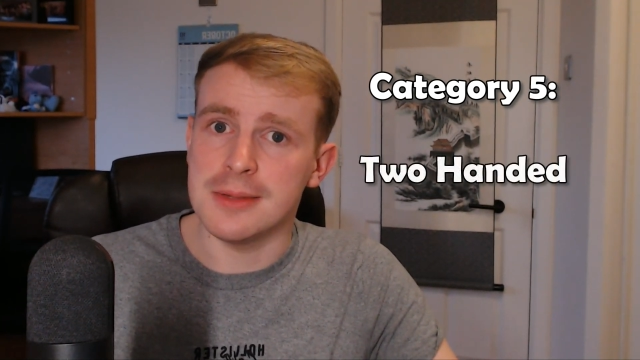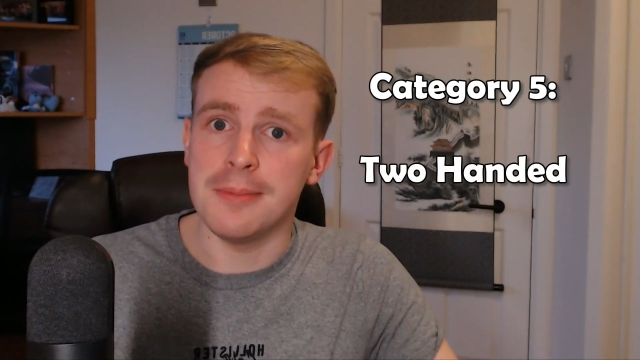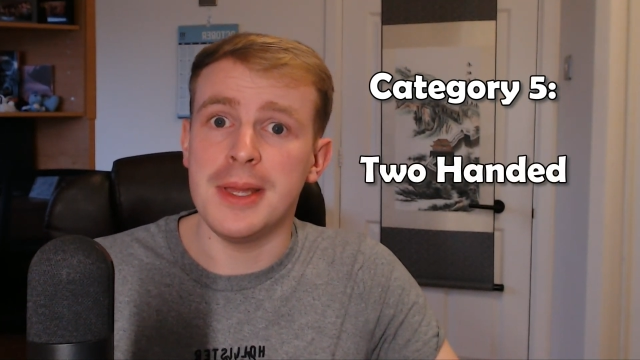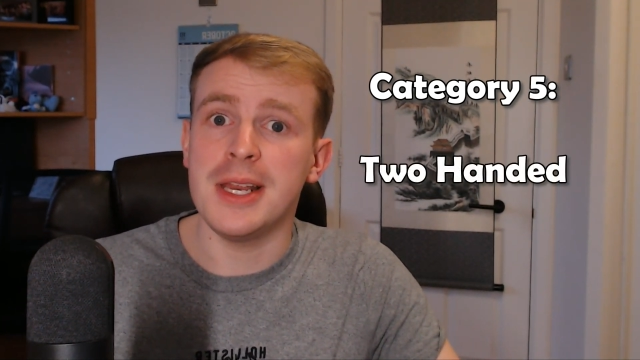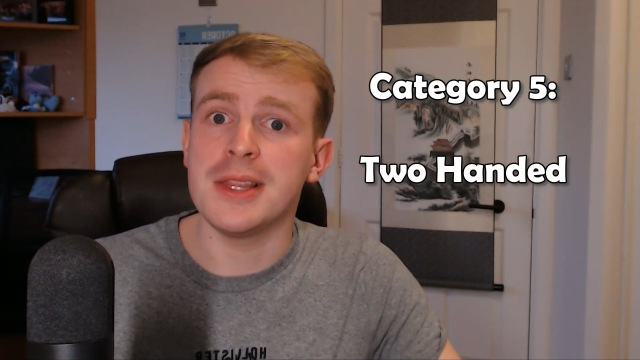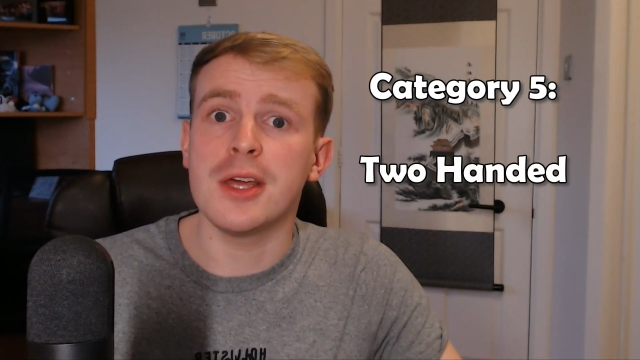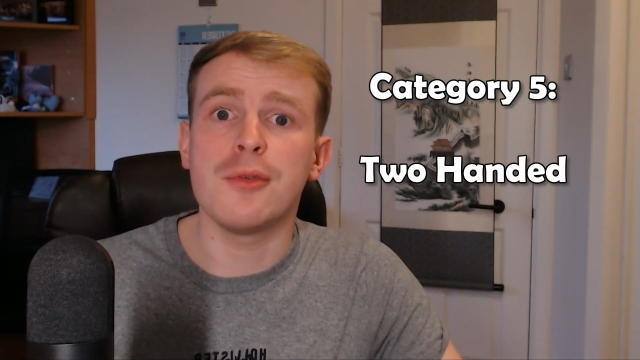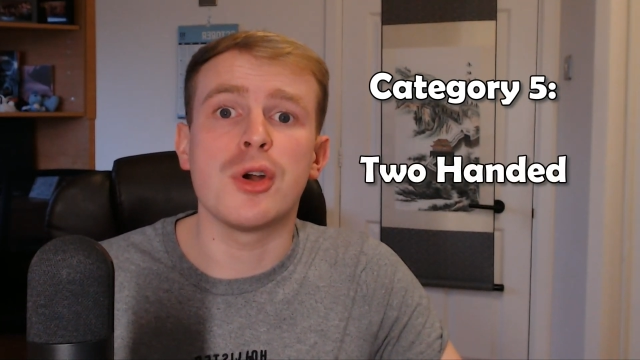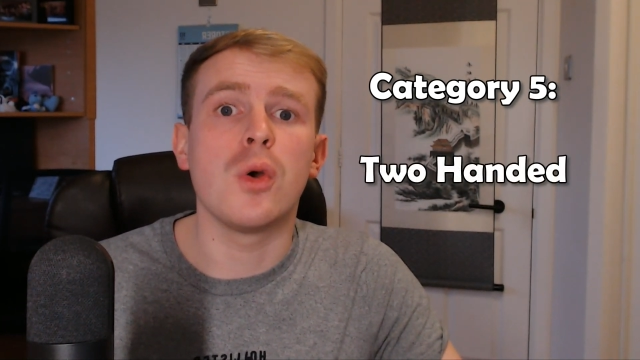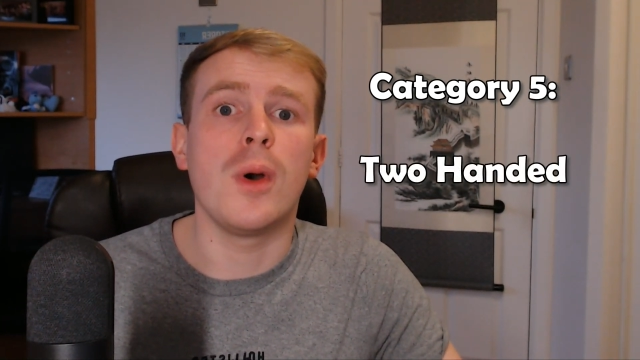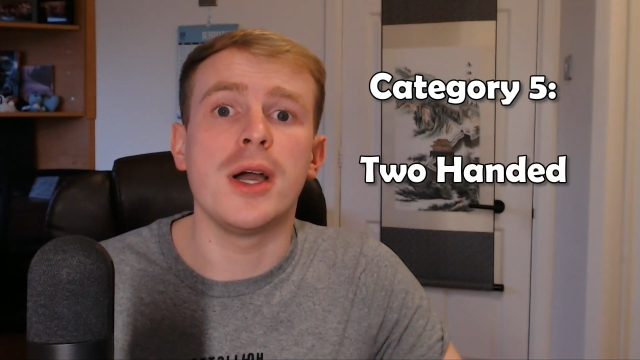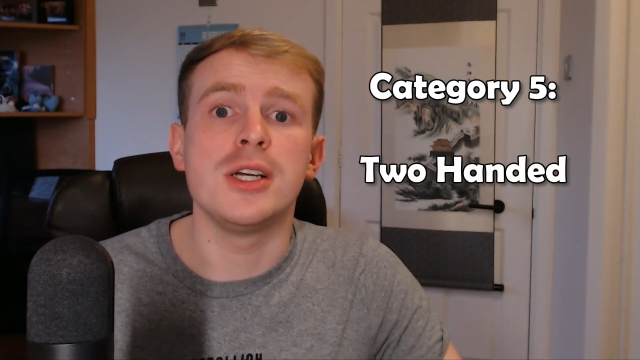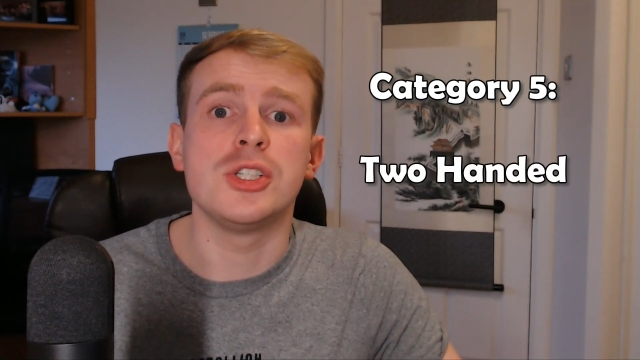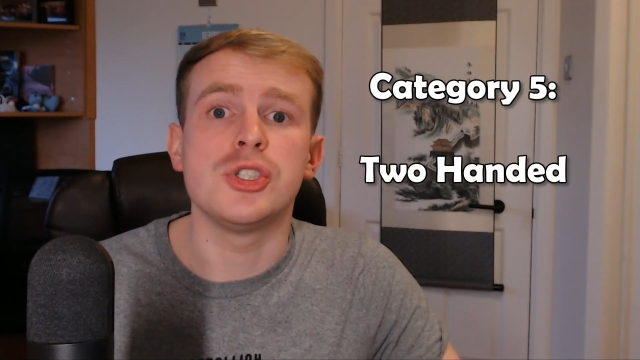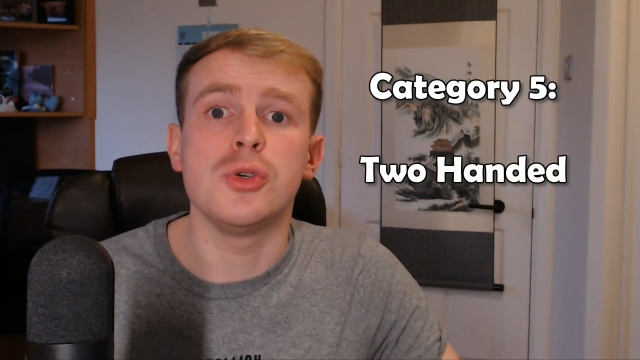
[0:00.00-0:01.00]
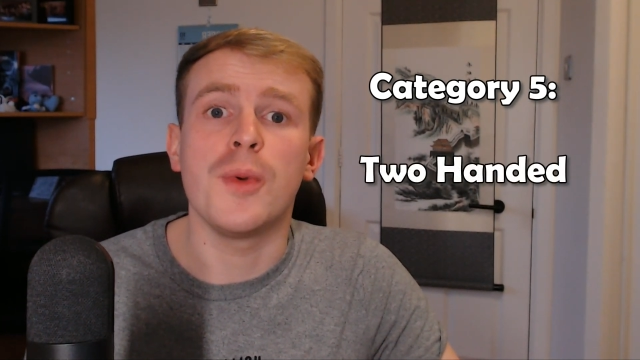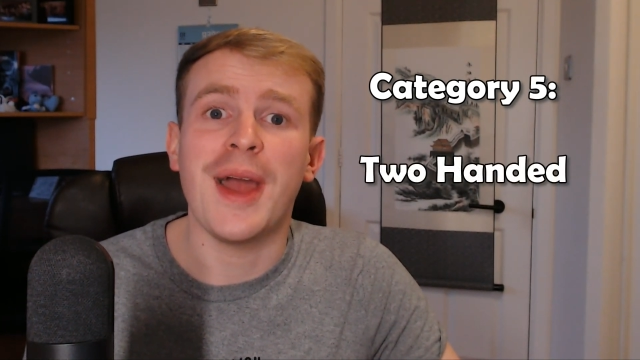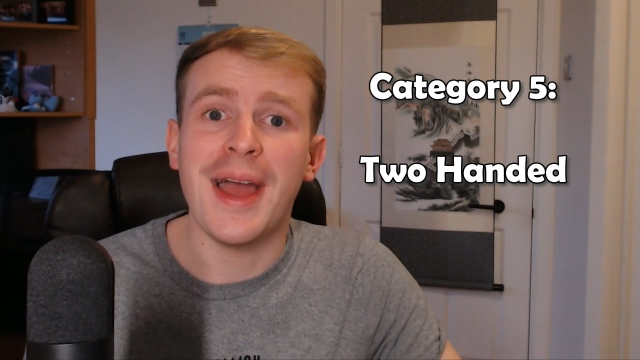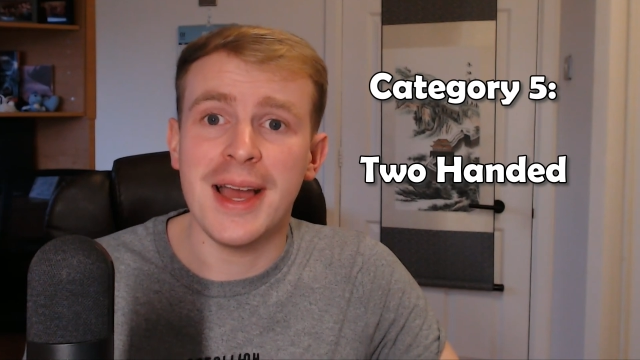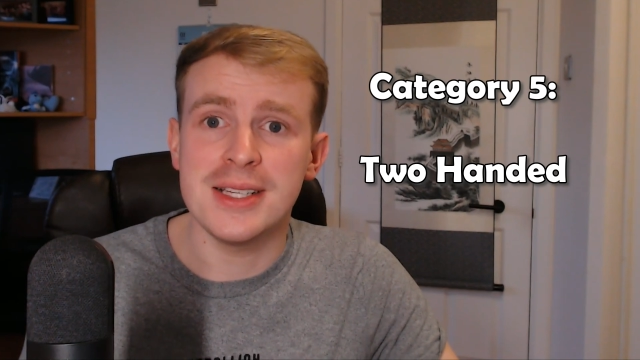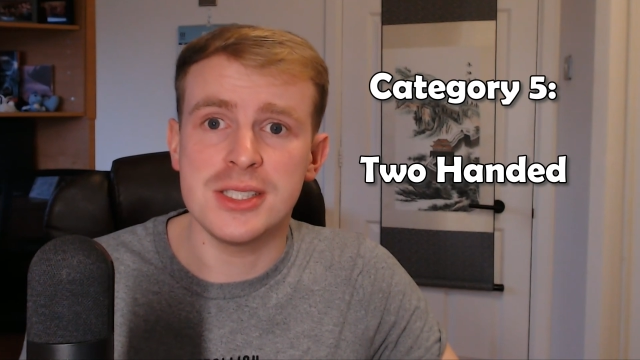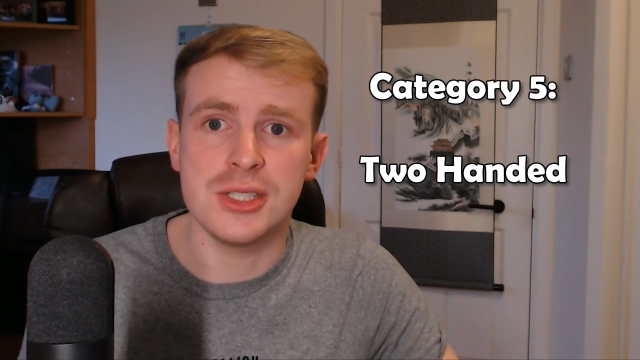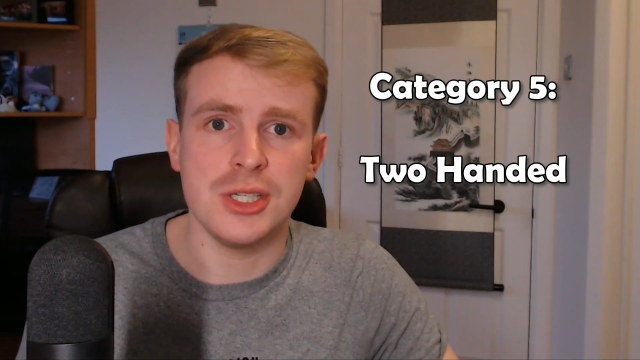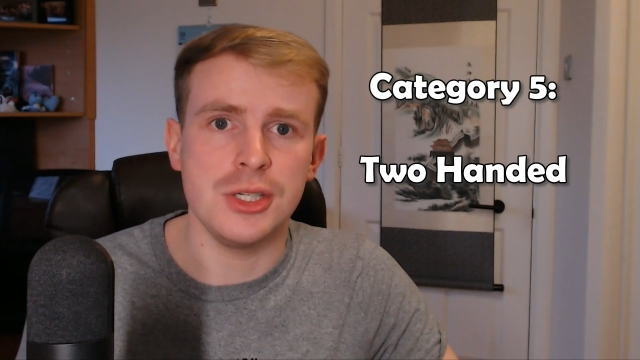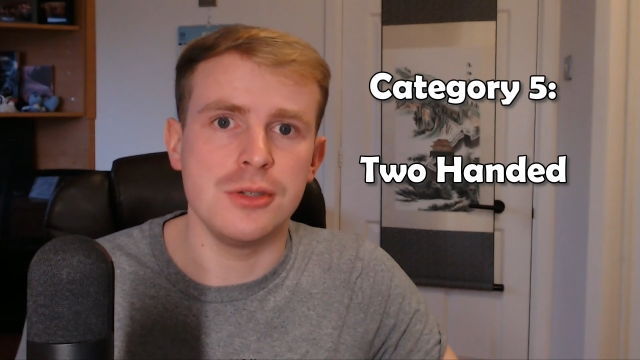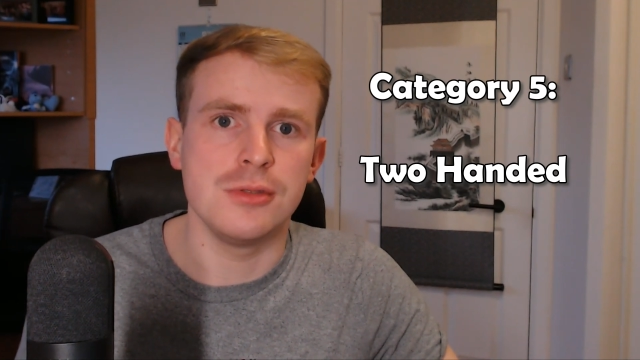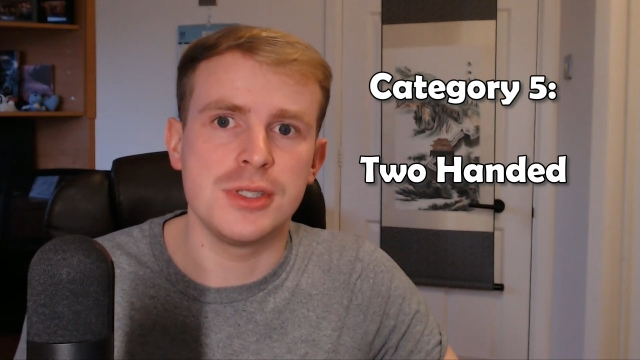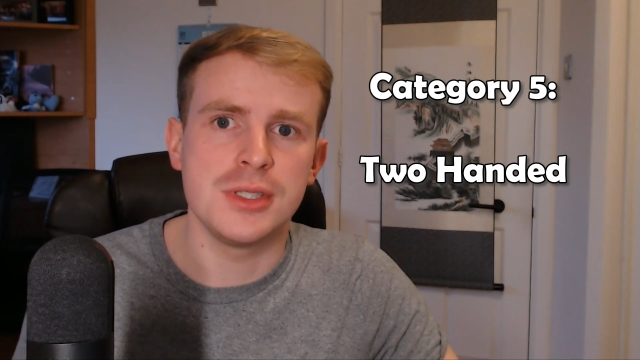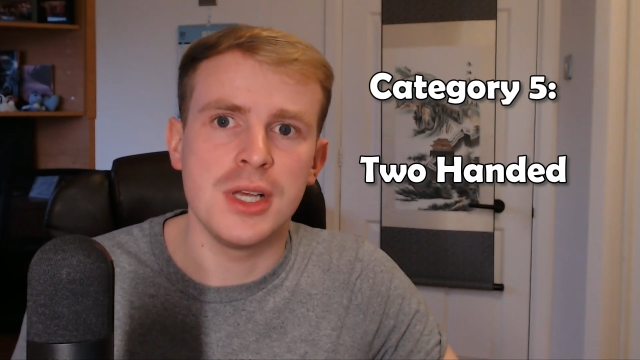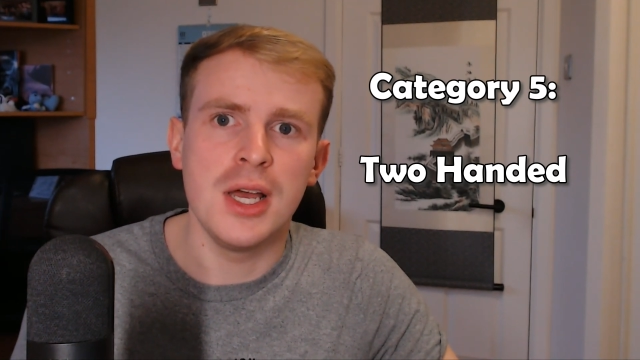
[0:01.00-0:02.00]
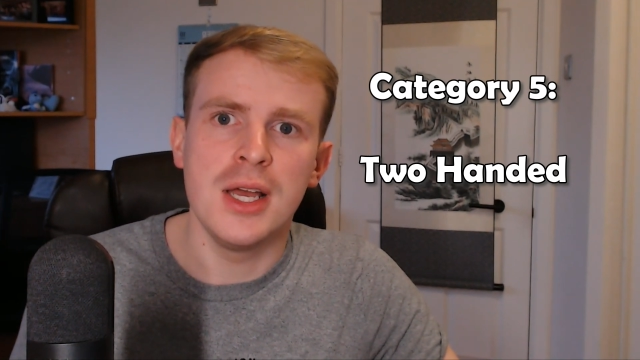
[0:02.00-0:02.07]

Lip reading: meaning they require 2 hands to use.